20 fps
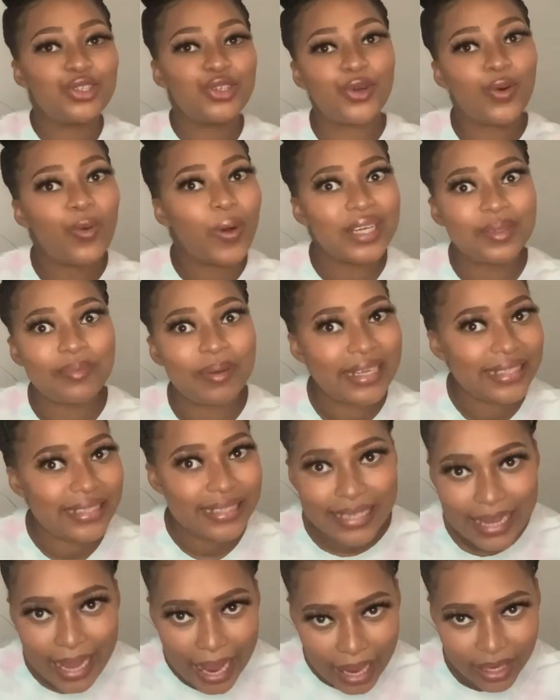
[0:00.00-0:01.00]
you don't watch my
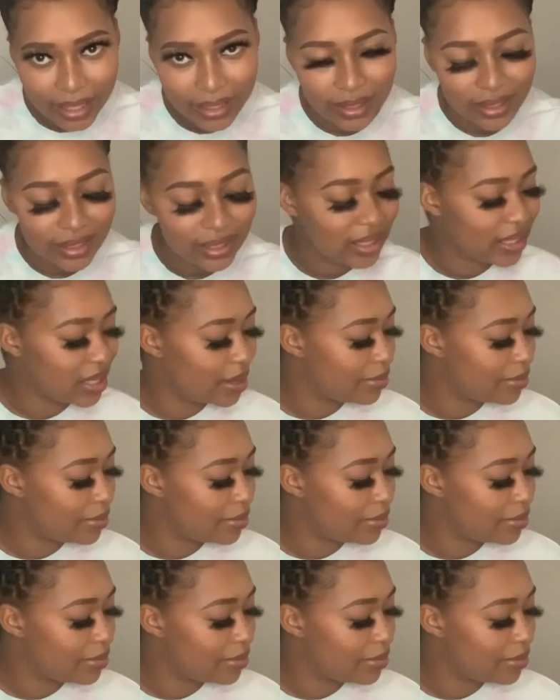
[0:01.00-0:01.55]
channel.